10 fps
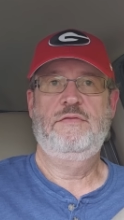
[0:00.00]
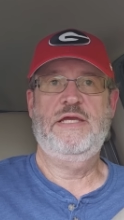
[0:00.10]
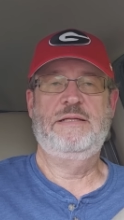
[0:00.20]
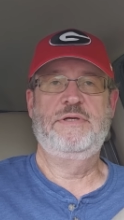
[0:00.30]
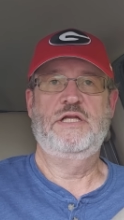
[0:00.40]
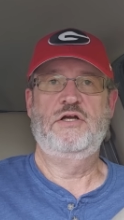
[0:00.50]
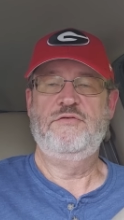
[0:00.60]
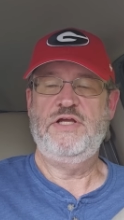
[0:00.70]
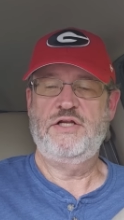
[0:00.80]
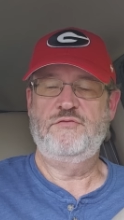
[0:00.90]
They had been
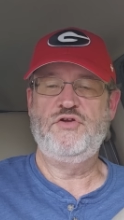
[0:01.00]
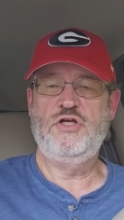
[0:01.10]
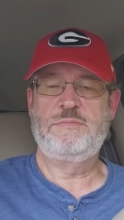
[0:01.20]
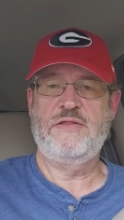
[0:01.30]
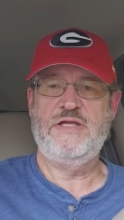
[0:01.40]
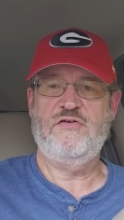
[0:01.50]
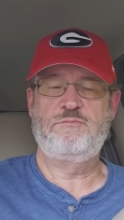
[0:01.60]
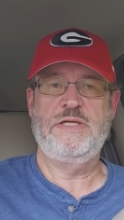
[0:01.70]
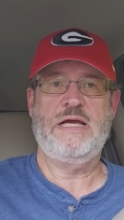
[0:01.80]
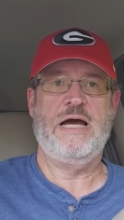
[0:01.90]
inter interviewed by the
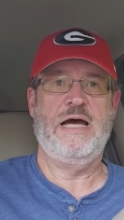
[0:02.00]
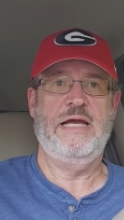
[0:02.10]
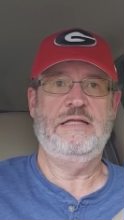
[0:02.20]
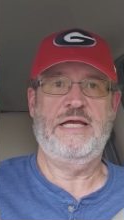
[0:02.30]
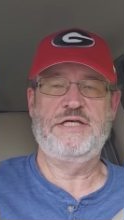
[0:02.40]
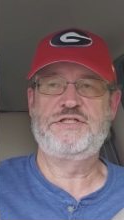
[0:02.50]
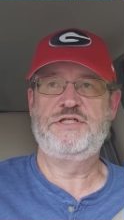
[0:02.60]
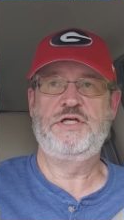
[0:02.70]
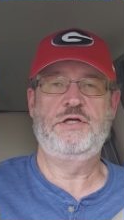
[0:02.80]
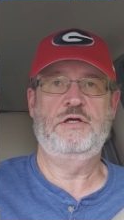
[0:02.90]
FBI
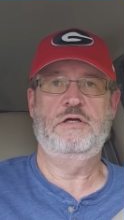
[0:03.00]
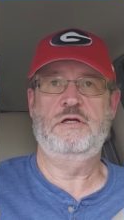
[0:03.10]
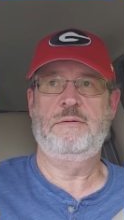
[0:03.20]
last year